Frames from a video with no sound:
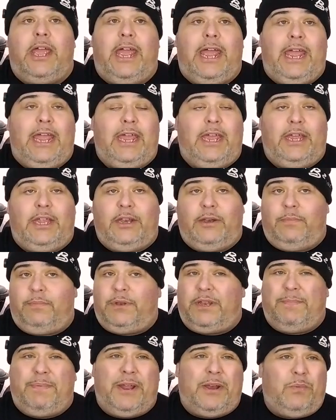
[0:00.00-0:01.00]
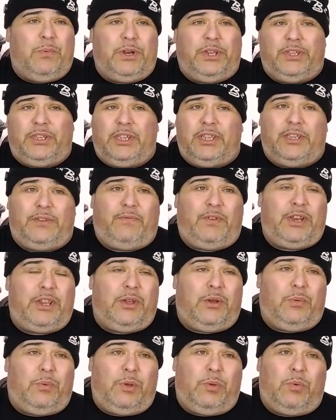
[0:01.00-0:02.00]
And depending when you see this
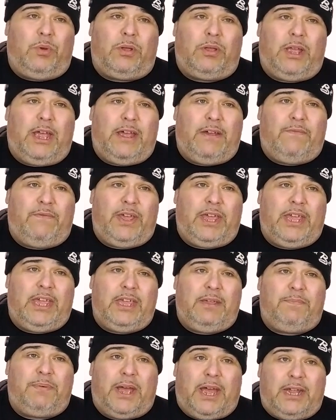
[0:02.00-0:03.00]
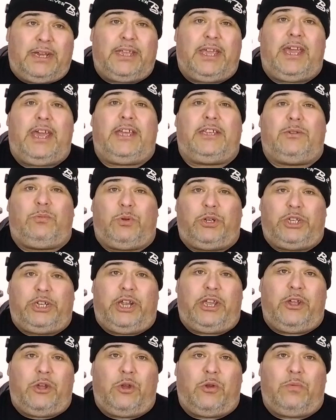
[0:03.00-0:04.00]
video, we will have a podcast with
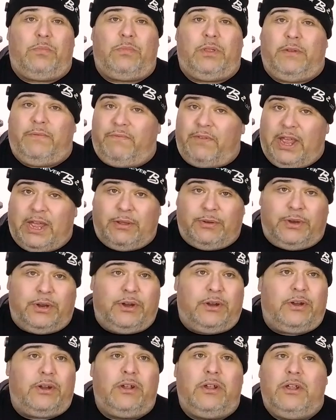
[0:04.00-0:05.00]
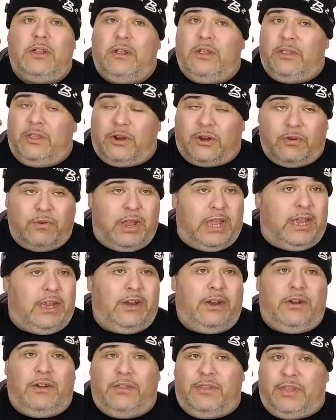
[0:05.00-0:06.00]
Jay Home, the founder, the
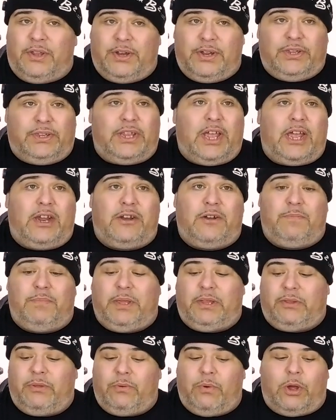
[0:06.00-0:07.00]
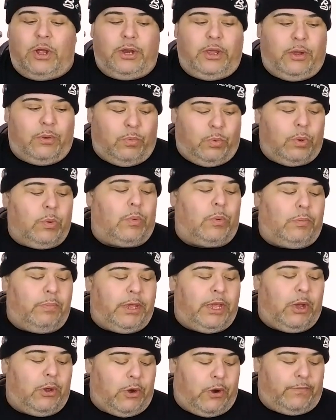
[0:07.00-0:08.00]
creator, the designer, B2 Audio, and we will be
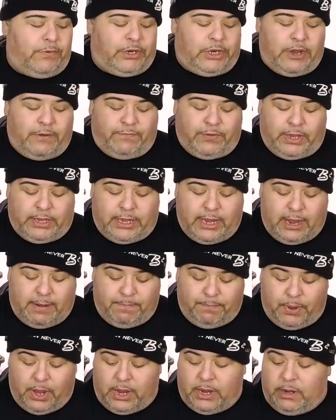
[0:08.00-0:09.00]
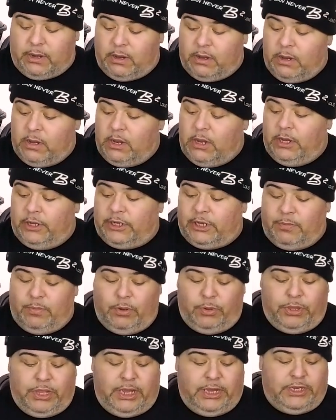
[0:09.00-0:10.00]
going over stuff like that. But some
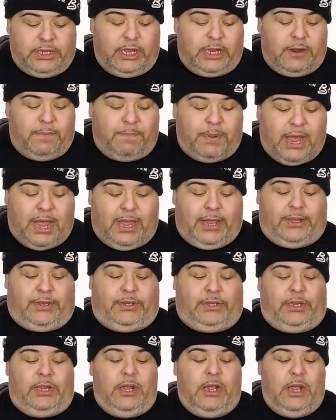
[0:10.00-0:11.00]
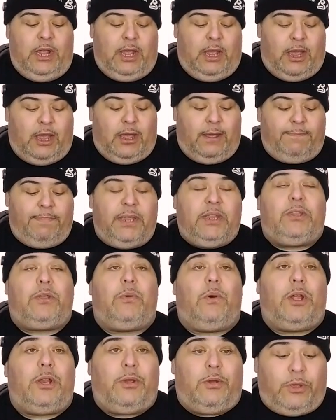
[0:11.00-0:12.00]
new things on the box.
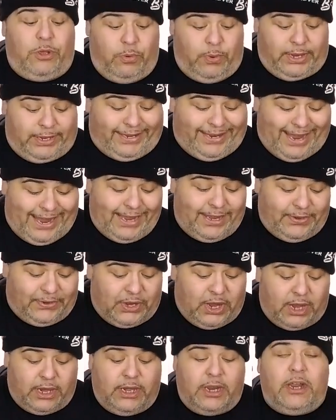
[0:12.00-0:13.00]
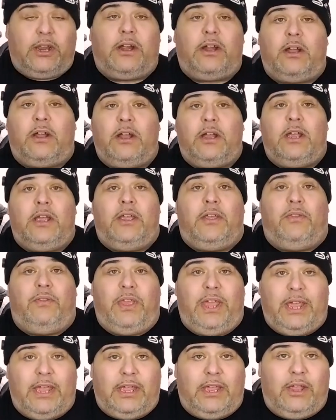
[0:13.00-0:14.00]
B2 Audio USA is on here.
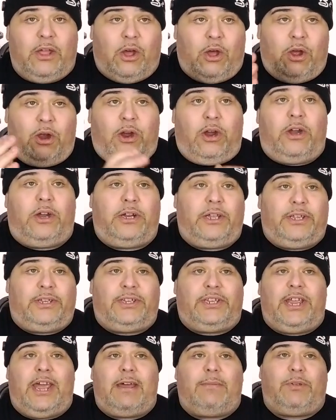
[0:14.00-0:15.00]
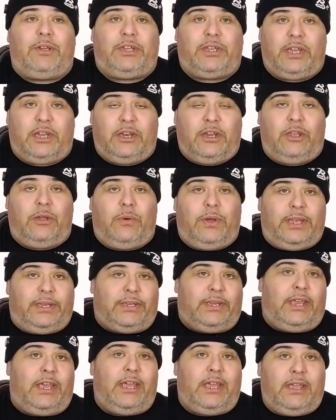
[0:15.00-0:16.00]
They are established in the
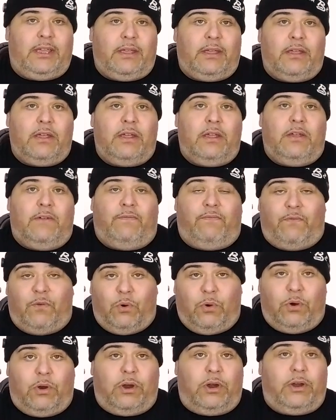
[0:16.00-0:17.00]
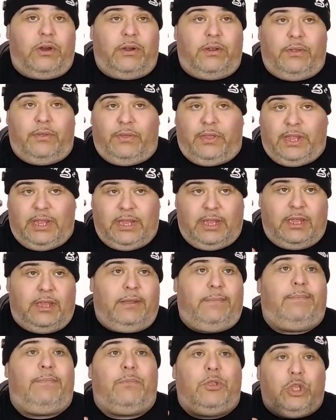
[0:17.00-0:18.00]
USA for
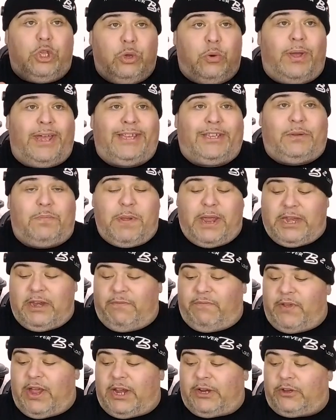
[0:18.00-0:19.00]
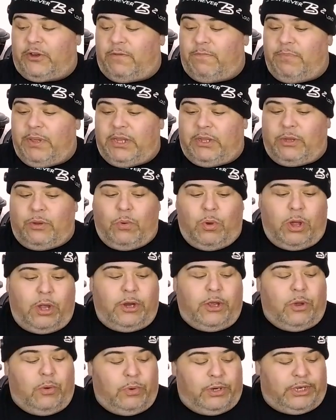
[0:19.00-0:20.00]
the US manufacturer of B2
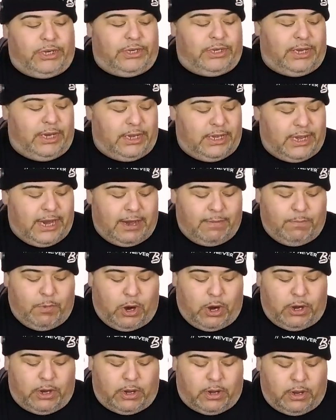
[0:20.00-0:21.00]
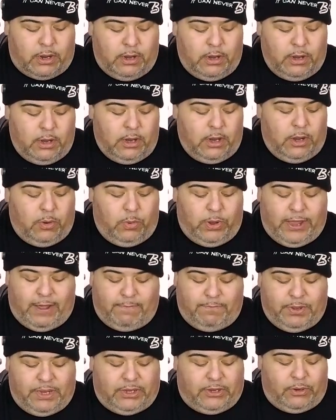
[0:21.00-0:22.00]
Audio, which is in Denmark. We
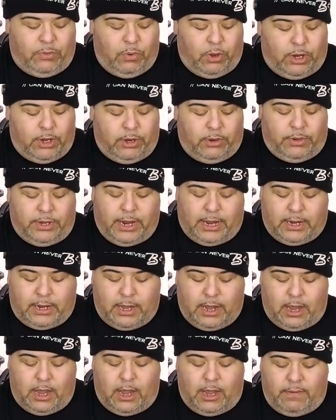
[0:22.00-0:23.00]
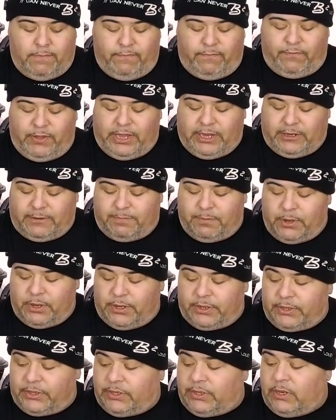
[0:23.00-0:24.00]
have b2audio.com,
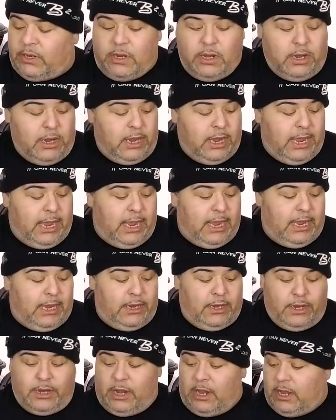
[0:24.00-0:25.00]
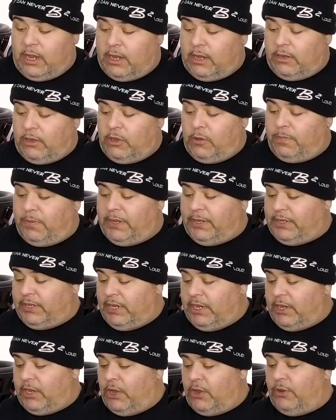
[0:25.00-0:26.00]
Facebooks, and
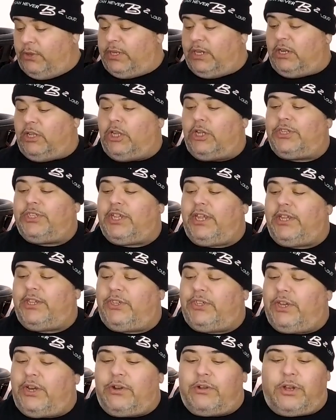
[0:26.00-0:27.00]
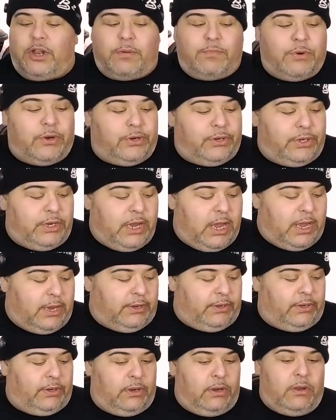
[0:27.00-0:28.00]
UPC codes, and it looks like serial numbers.
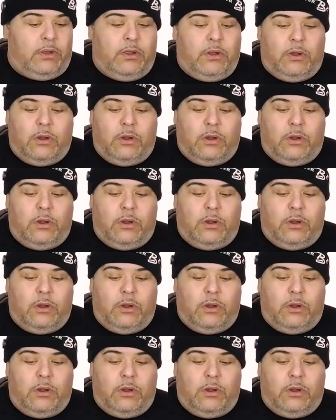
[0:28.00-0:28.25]
Yes.